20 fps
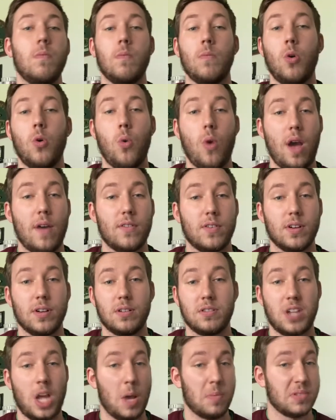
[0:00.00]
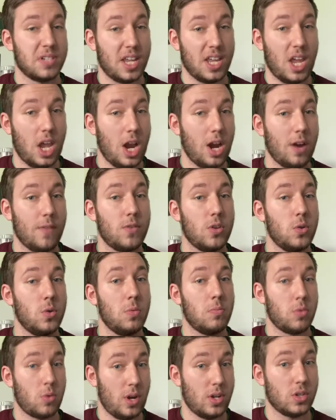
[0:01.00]
whoever helps take care of you,
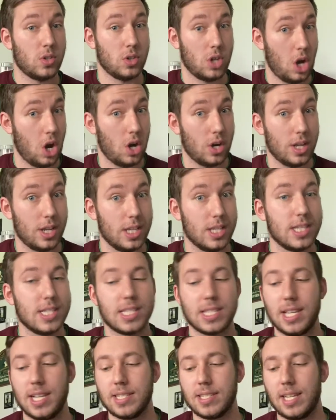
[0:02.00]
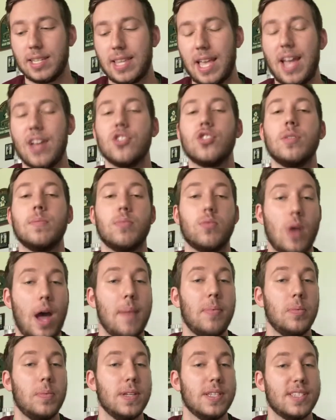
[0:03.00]
parental guardians, things like that, should
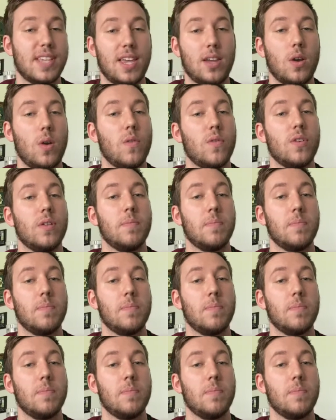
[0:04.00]
probably take over,